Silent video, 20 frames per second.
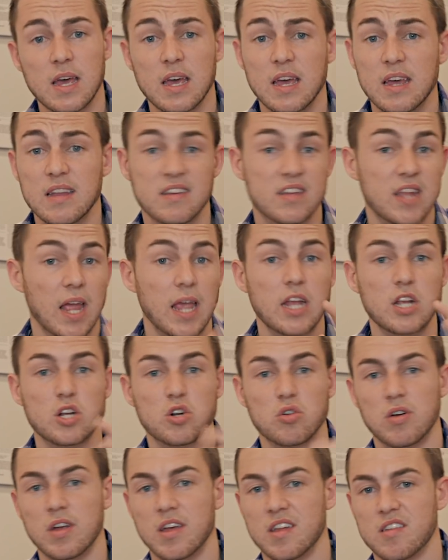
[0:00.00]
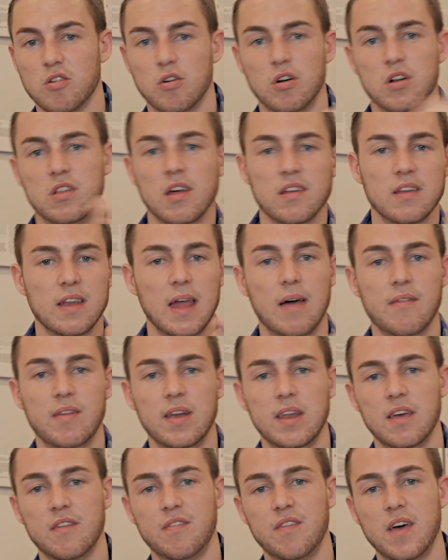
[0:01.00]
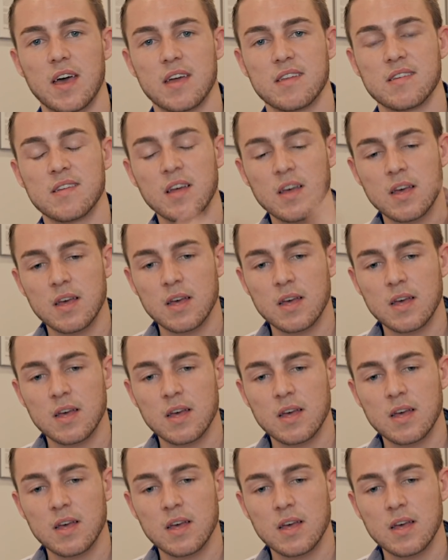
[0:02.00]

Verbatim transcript: is dangerous, or it doesn't have any effects.